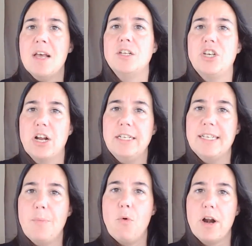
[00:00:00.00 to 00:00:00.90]
Johnny
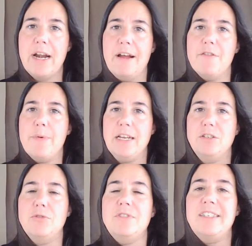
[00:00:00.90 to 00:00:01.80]
Depp wanted everybody
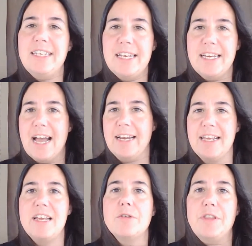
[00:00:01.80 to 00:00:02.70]
to see and
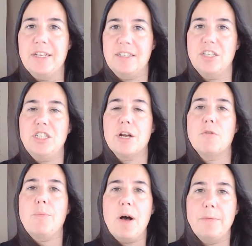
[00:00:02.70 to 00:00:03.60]
hear this, the
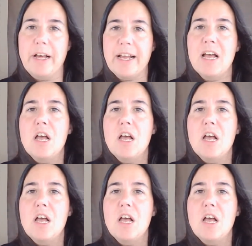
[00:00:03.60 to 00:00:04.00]
general public,